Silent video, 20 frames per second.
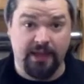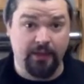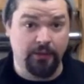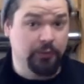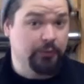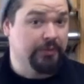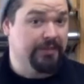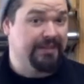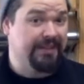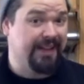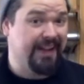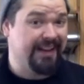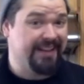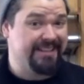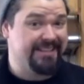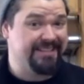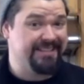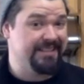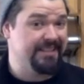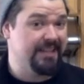you can kind of
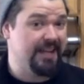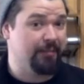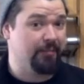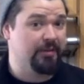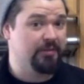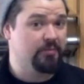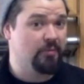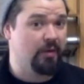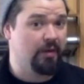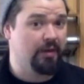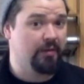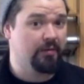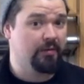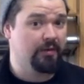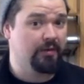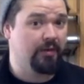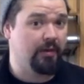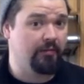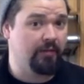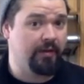see how much water
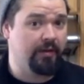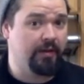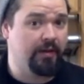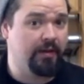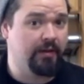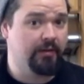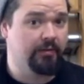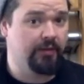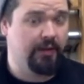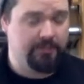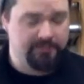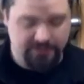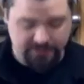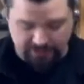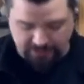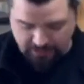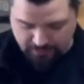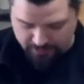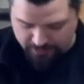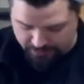around 100 grams is
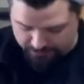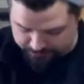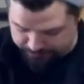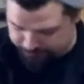going to be.